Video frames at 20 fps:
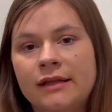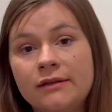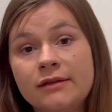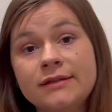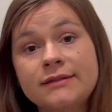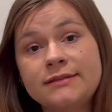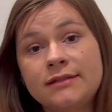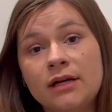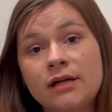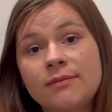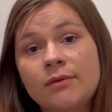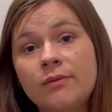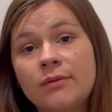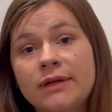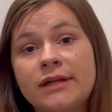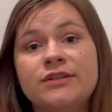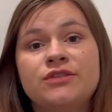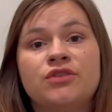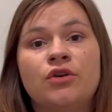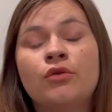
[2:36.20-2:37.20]
Now let's talk about
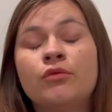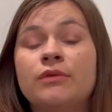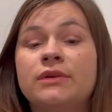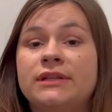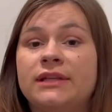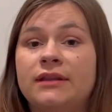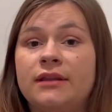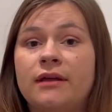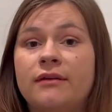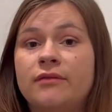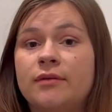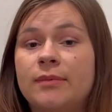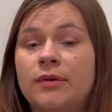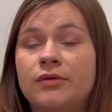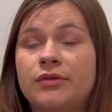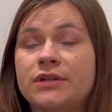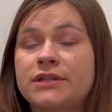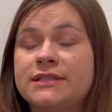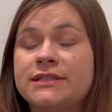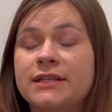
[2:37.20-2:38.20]
what I don't really love
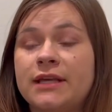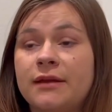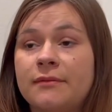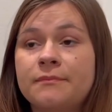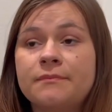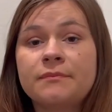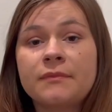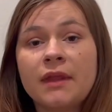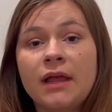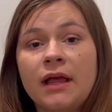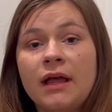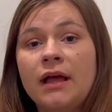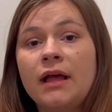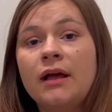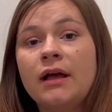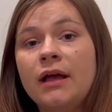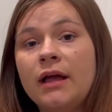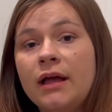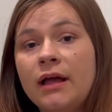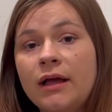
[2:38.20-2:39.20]
about this thing,
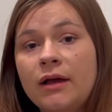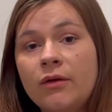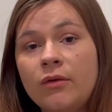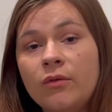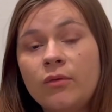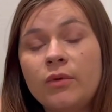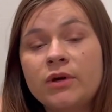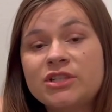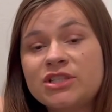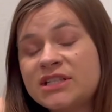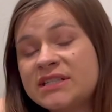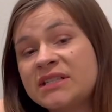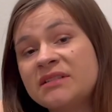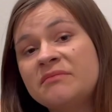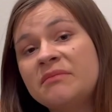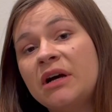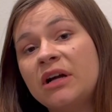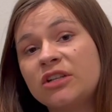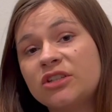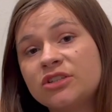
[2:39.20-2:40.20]
which
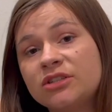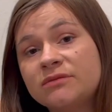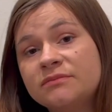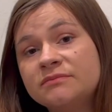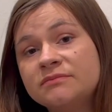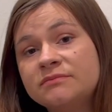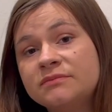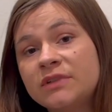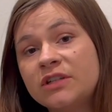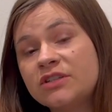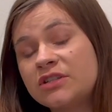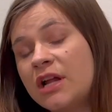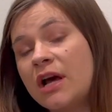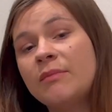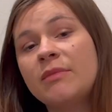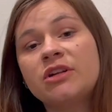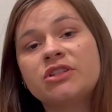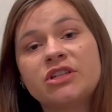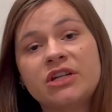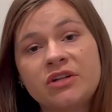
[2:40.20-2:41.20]
isn't much. There's
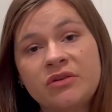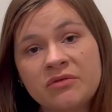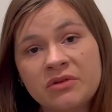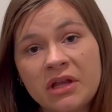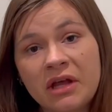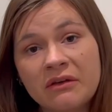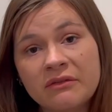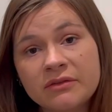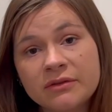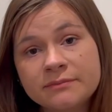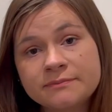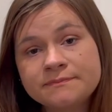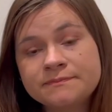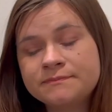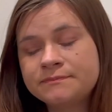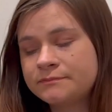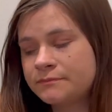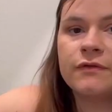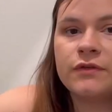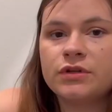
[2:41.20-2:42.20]
not much I don't love.
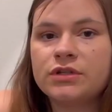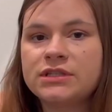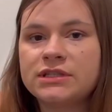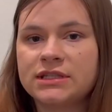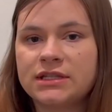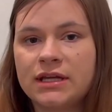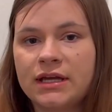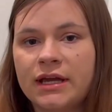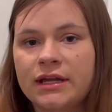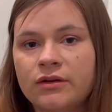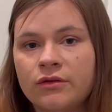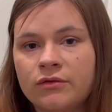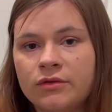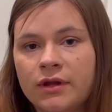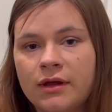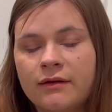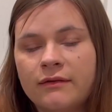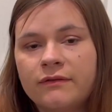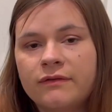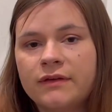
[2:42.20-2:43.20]
First thing I don't
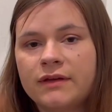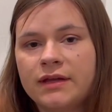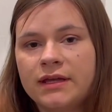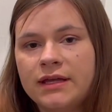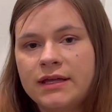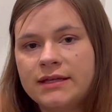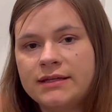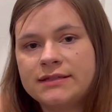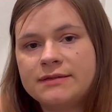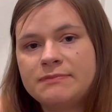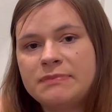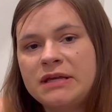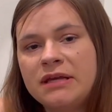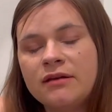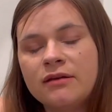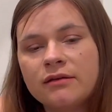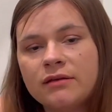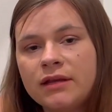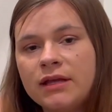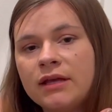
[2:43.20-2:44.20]
love is
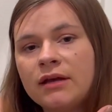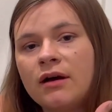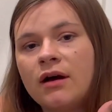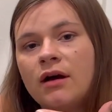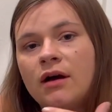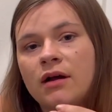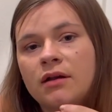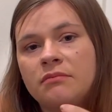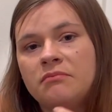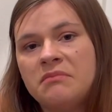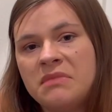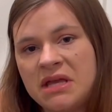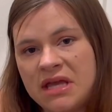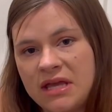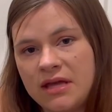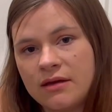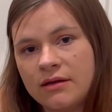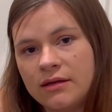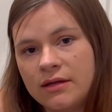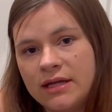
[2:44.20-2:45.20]
purely on
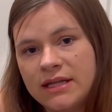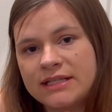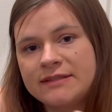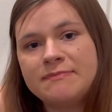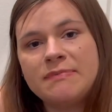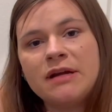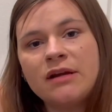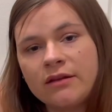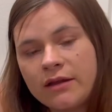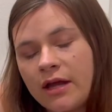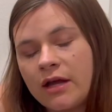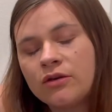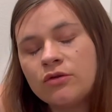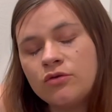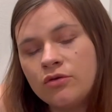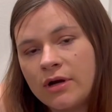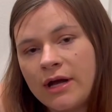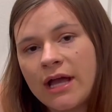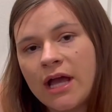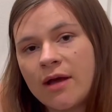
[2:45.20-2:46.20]
me. It's purely on
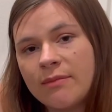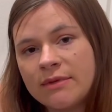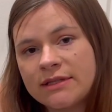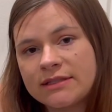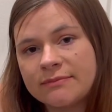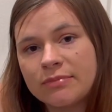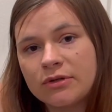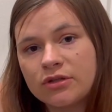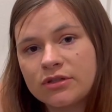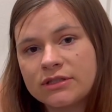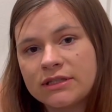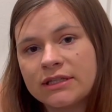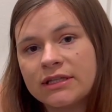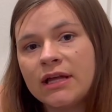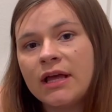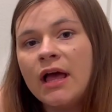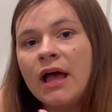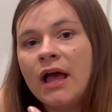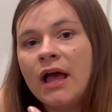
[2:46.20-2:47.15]
who I am as a person.